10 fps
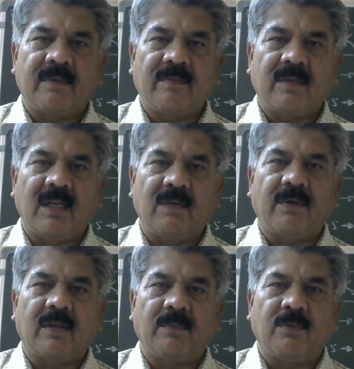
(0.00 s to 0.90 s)
The link for
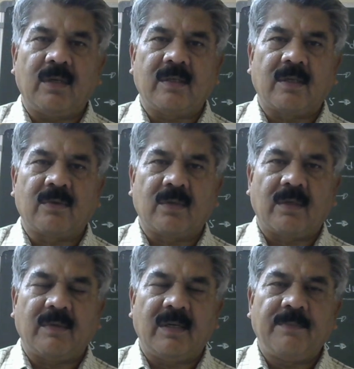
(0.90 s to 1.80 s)
the book is also
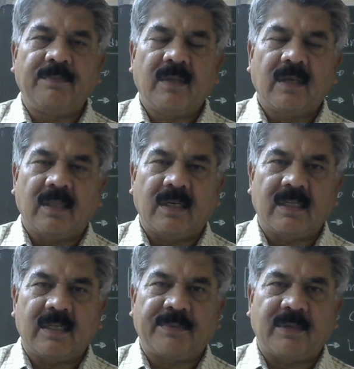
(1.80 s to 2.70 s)
given in the
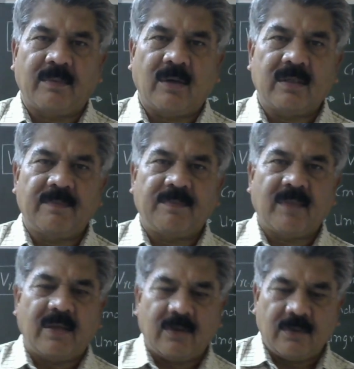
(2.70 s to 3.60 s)
description box. Thank you.